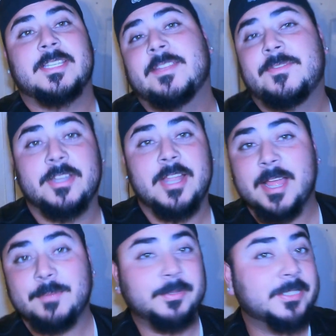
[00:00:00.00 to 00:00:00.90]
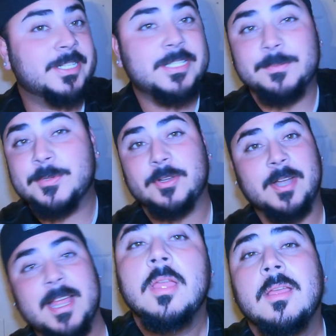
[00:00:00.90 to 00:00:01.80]
And if you're not, please
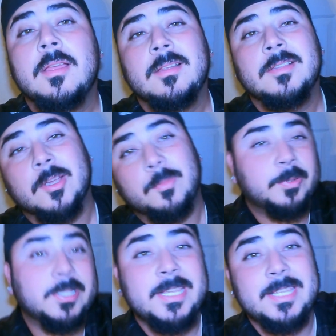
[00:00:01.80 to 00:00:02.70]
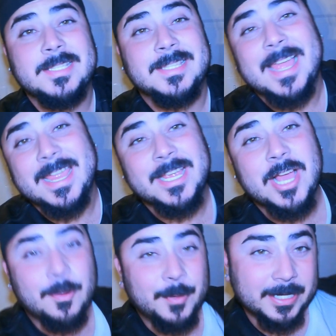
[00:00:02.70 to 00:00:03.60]
subscribe. So please like,
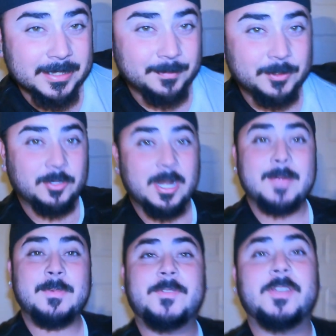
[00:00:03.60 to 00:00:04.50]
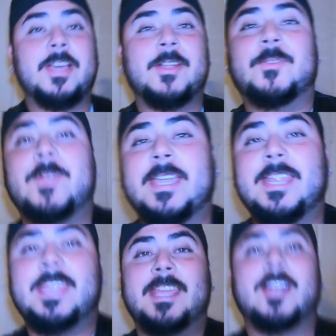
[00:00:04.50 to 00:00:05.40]
comment, and subscribe if you're not
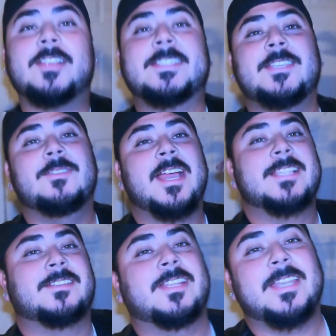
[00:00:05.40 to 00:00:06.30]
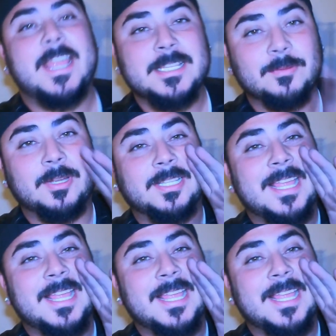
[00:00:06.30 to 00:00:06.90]
already. And I'll see you guys on the next one.